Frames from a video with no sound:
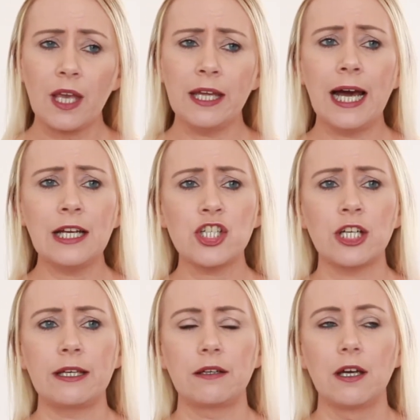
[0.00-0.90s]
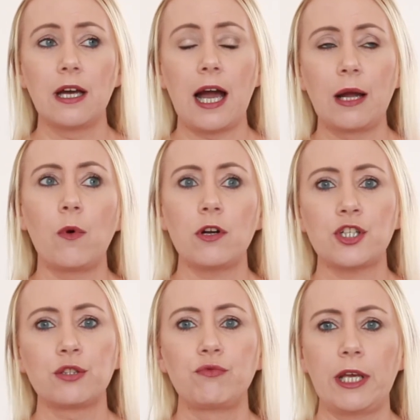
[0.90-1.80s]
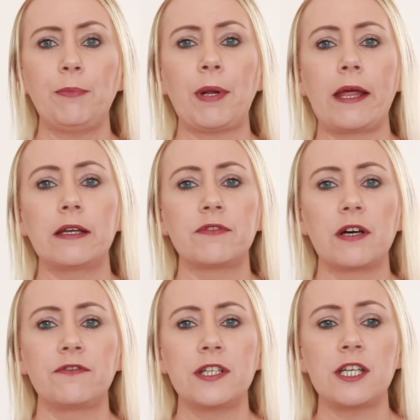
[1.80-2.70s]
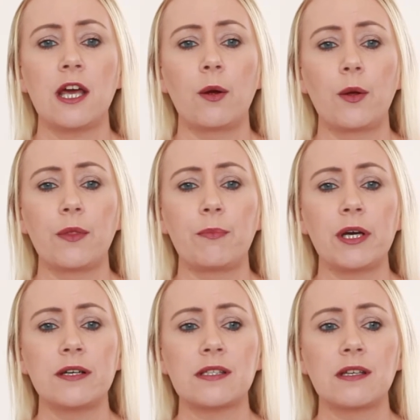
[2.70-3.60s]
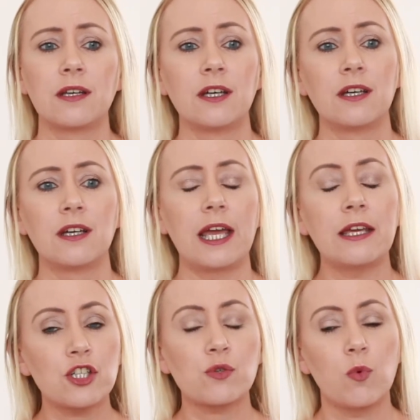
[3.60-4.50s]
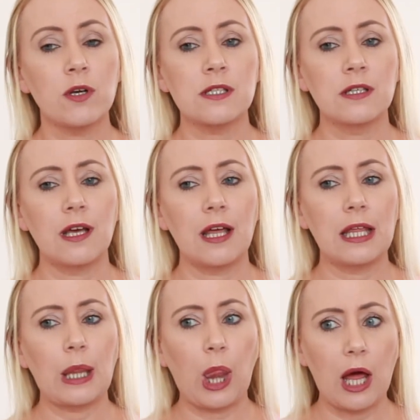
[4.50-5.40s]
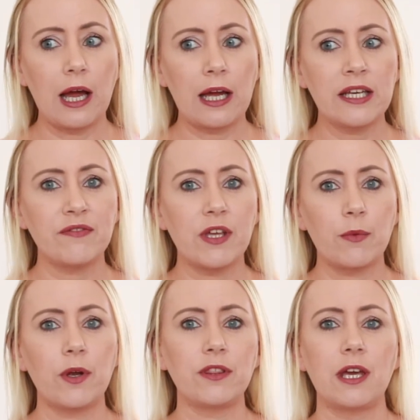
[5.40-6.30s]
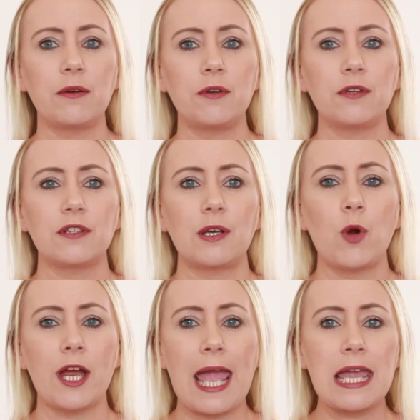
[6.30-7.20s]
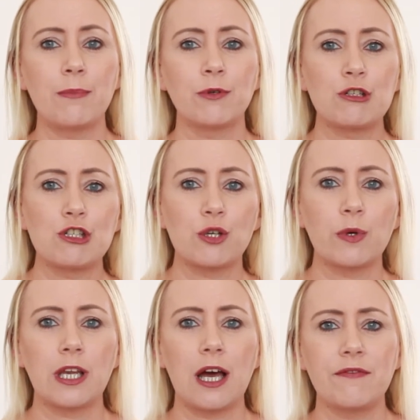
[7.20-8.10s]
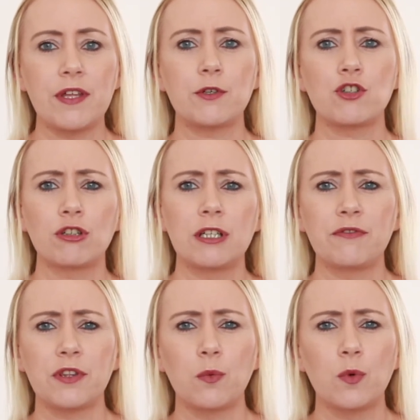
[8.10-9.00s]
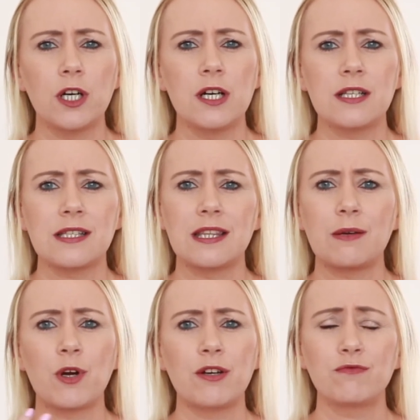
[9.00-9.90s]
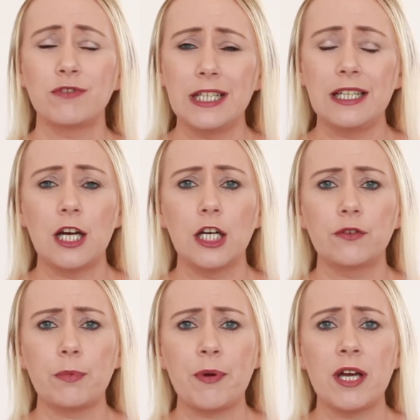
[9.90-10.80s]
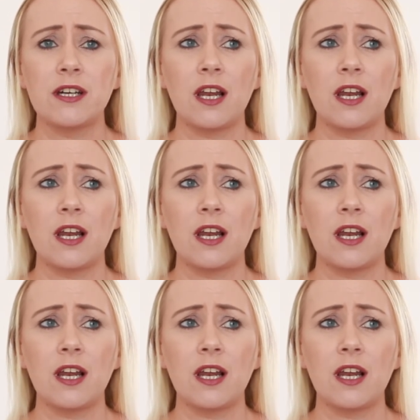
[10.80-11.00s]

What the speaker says: And actually I watched the replay of that video, and the person, it just wasn't live. They weren't able to do a live. They were struggling for the words, and they weren't really over prepared.